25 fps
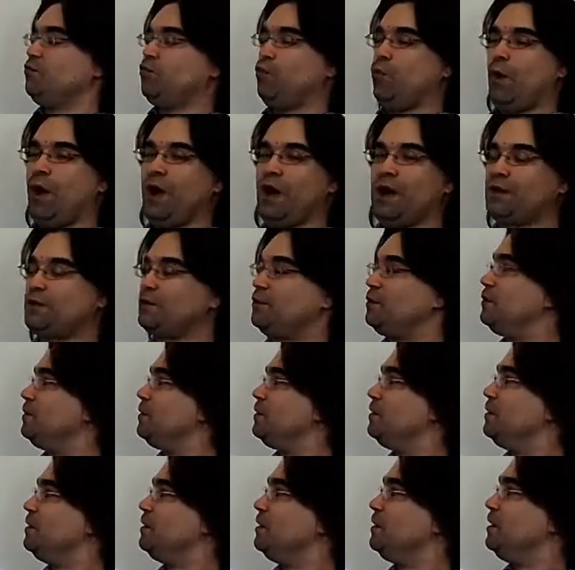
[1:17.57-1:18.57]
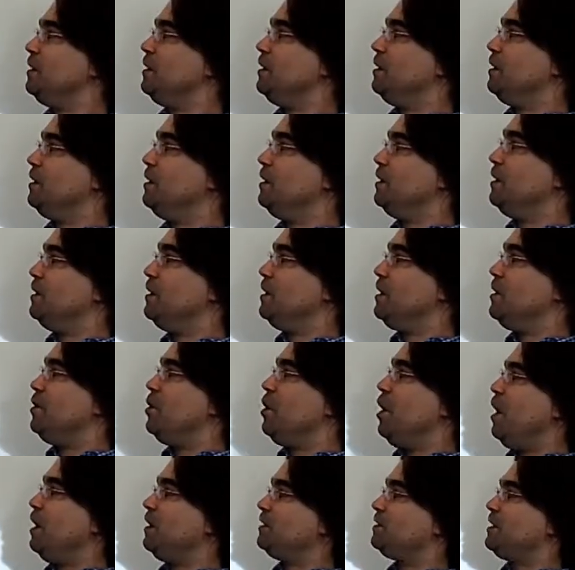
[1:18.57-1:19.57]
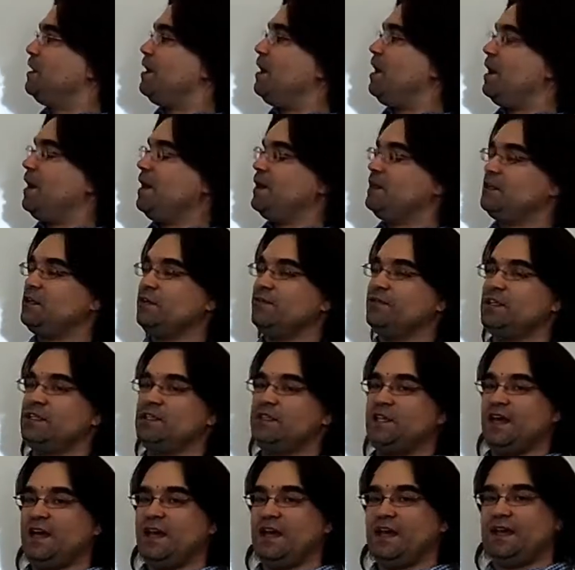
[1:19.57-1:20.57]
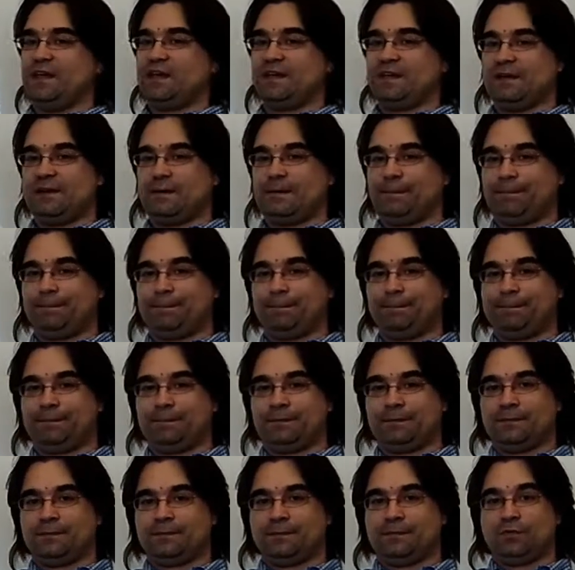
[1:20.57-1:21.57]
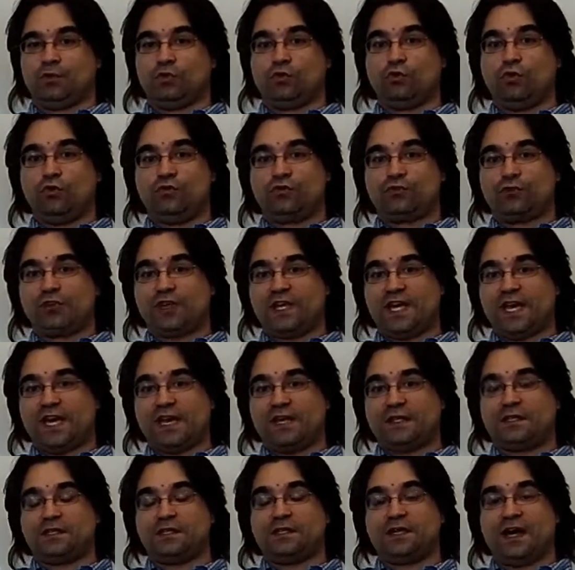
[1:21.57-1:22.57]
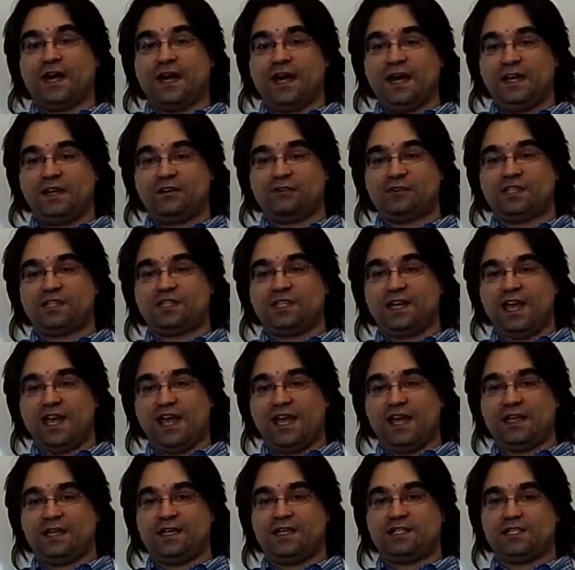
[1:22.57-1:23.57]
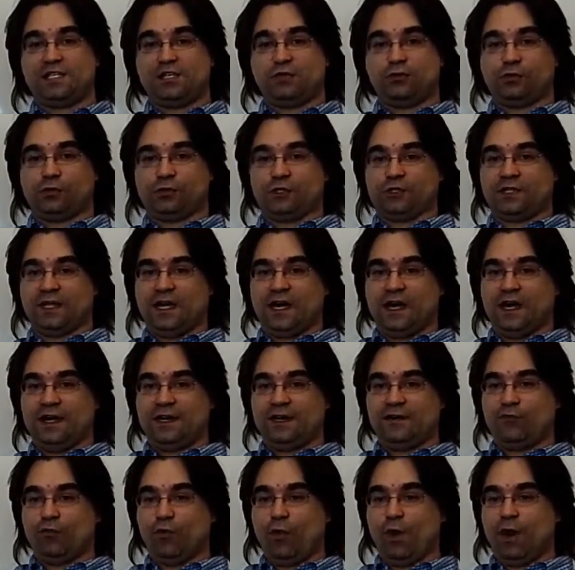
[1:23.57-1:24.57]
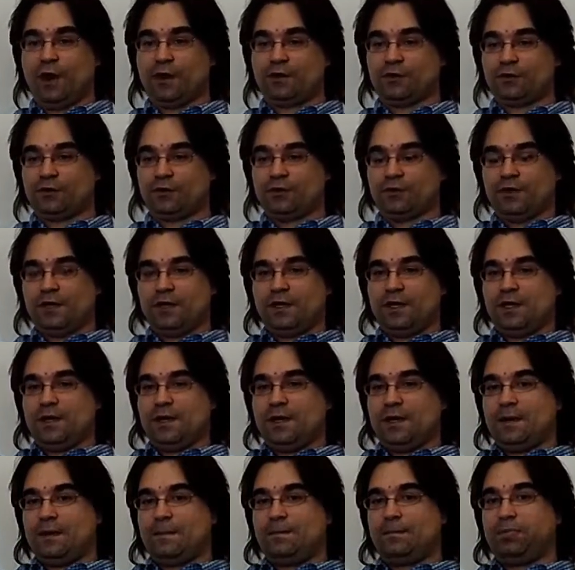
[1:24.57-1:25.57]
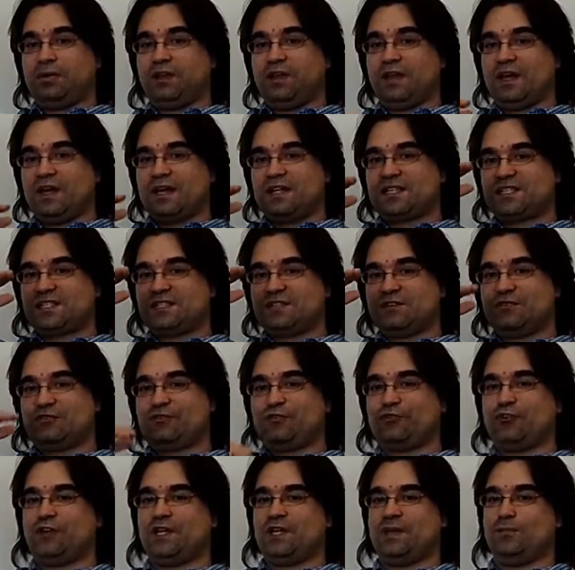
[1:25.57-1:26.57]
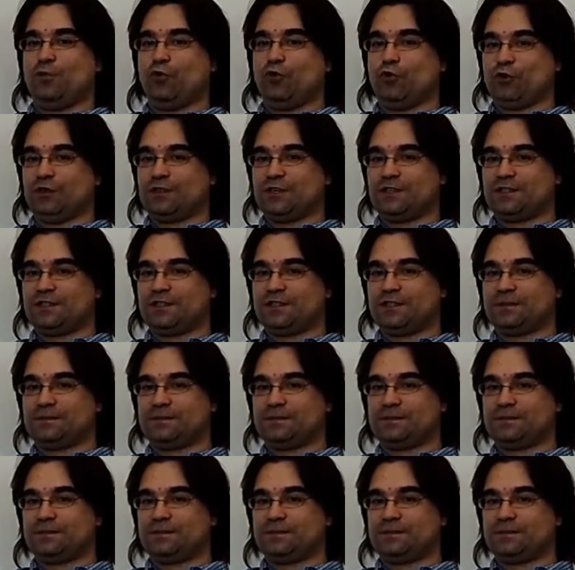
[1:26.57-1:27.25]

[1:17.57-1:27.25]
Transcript: of water, not the height of the tank. Don't forget, the height of the tank is equal to the height of water plus the freeboard.